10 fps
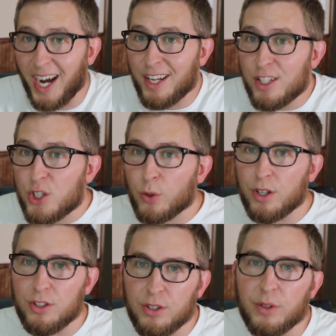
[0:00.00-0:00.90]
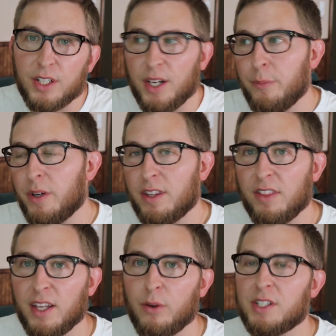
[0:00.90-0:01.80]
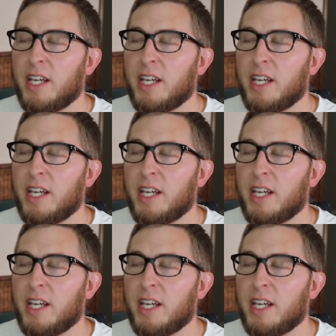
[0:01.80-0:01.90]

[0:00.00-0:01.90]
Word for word: I enjoyed doing it. But the thing was,